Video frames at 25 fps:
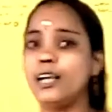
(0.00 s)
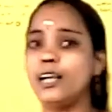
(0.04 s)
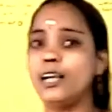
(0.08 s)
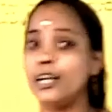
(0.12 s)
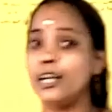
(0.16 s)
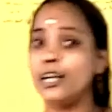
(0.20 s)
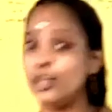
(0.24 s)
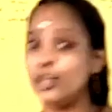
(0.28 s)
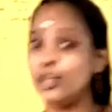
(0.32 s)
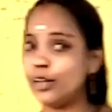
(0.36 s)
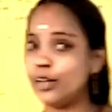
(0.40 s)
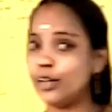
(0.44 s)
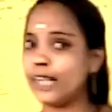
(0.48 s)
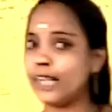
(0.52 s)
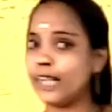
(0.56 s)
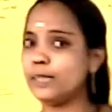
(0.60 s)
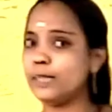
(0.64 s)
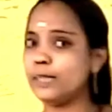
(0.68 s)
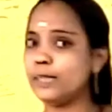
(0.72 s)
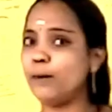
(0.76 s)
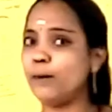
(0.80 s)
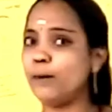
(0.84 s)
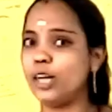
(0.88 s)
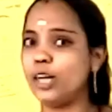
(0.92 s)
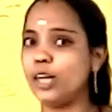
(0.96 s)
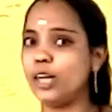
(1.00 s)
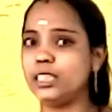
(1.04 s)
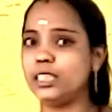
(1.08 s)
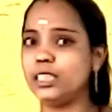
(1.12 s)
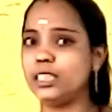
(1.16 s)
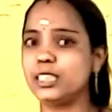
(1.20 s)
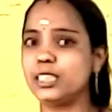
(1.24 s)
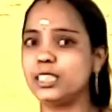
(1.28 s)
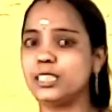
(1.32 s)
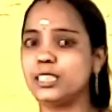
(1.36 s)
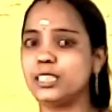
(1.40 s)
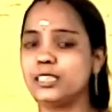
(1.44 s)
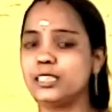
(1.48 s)
Look at the board.
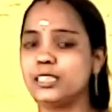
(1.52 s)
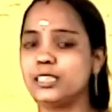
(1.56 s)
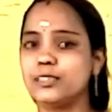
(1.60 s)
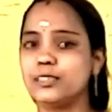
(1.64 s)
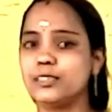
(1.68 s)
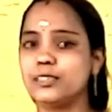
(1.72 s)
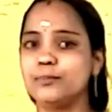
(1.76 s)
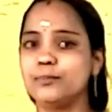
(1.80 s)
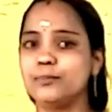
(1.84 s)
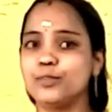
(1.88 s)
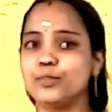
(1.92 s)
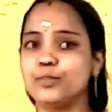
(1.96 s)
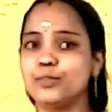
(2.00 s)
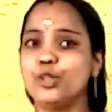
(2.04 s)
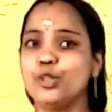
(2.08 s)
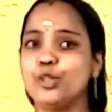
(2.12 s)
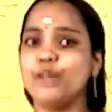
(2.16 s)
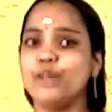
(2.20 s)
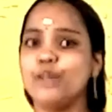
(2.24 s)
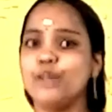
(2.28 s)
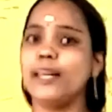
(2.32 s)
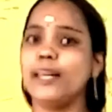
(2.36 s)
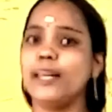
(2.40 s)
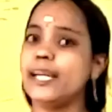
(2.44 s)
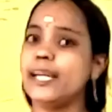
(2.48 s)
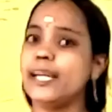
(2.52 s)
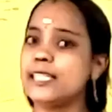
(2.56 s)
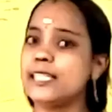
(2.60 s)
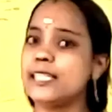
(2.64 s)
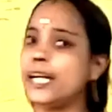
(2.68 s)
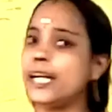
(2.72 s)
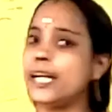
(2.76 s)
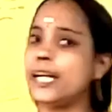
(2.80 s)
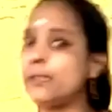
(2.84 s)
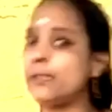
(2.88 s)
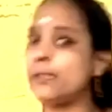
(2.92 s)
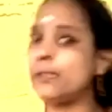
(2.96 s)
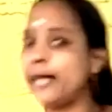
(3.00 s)
Your answer
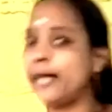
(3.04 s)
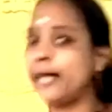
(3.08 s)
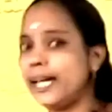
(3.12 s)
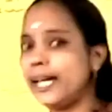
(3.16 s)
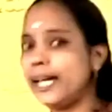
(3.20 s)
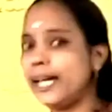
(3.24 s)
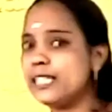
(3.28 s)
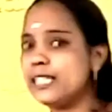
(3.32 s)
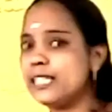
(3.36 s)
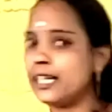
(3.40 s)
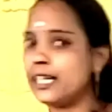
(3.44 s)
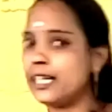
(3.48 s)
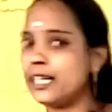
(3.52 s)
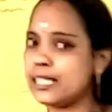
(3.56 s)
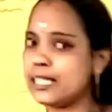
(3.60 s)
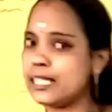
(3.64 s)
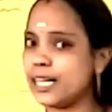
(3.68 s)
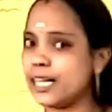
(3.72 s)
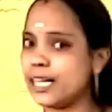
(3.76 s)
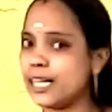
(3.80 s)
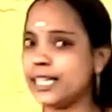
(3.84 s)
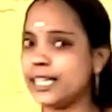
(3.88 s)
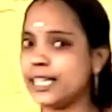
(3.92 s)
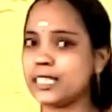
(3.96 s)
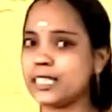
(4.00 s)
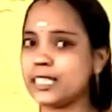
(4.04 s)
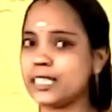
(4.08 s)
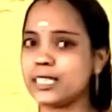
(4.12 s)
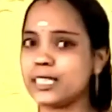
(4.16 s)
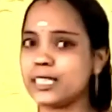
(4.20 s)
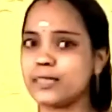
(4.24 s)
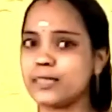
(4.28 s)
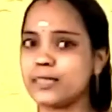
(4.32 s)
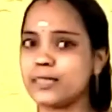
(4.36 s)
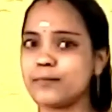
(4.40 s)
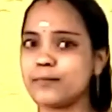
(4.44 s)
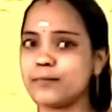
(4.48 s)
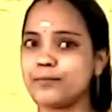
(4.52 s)
and my answer is correct.
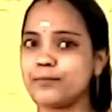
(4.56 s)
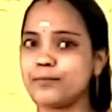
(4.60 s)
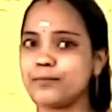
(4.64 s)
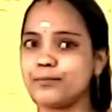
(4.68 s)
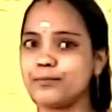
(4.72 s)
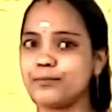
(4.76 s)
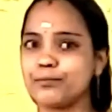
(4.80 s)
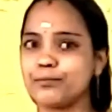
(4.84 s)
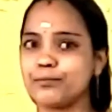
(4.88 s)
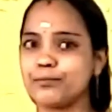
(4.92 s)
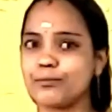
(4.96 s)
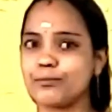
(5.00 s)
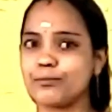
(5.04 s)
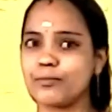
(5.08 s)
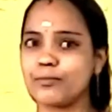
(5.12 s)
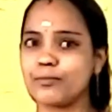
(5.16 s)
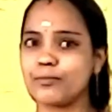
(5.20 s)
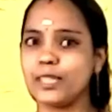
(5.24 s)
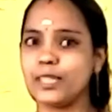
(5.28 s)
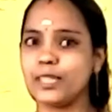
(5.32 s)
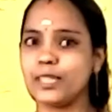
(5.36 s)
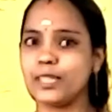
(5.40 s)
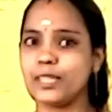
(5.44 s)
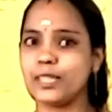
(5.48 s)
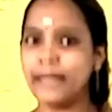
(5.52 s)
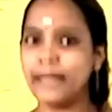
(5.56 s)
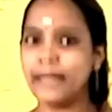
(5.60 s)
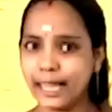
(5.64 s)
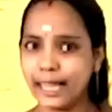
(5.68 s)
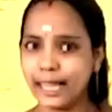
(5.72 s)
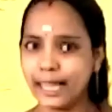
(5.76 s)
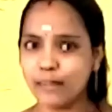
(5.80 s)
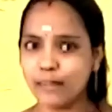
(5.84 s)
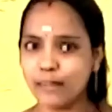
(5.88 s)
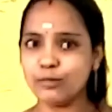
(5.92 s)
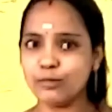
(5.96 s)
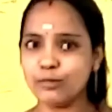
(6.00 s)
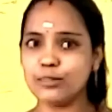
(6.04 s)
Anybody
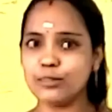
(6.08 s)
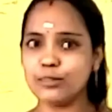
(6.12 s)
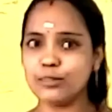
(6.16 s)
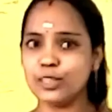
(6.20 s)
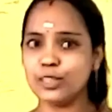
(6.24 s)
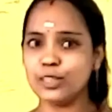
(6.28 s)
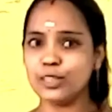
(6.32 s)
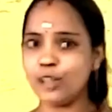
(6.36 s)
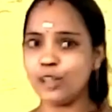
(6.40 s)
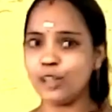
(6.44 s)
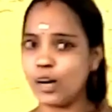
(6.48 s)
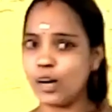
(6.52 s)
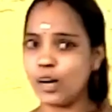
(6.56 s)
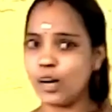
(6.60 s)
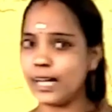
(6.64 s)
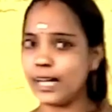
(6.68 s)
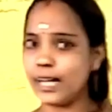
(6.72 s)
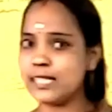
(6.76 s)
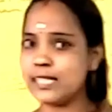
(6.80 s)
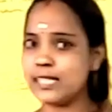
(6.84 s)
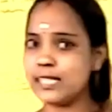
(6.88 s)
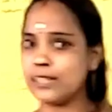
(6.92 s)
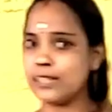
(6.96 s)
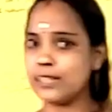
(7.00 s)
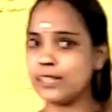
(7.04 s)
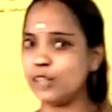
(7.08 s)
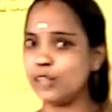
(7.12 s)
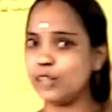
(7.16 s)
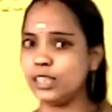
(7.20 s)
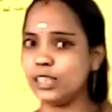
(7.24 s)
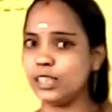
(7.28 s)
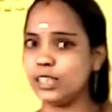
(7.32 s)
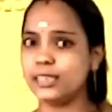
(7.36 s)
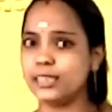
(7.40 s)
have wrong answer got?